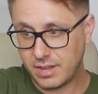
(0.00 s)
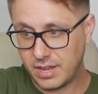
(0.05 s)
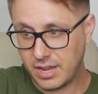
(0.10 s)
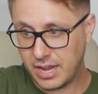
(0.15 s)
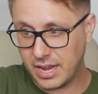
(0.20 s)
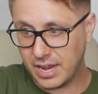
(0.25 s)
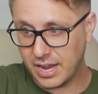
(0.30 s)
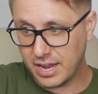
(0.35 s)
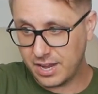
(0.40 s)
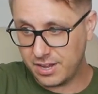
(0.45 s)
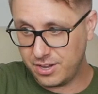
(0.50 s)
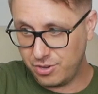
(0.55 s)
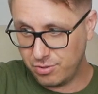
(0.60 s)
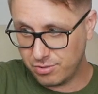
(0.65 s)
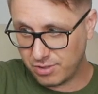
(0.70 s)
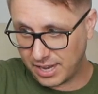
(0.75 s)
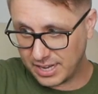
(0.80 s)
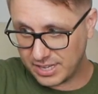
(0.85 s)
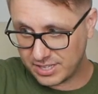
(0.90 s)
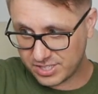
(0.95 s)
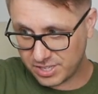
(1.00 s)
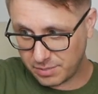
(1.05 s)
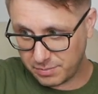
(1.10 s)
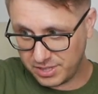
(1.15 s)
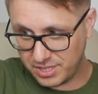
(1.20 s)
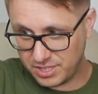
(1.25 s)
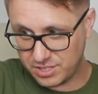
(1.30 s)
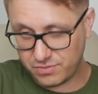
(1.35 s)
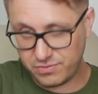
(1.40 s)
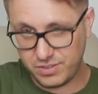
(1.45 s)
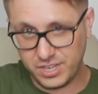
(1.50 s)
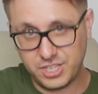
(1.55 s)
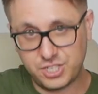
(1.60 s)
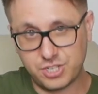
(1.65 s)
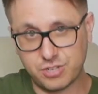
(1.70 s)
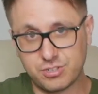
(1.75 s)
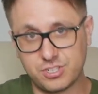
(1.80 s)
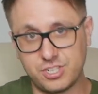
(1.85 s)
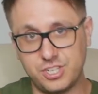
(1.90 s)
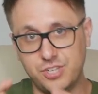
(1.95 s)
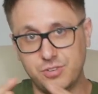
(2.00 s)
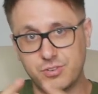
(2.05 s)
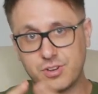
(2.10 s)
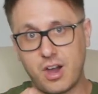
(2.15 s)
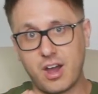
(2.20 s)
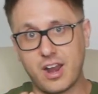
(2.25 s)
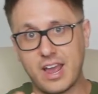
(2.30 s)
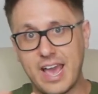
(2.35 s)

and you like some of these features and you got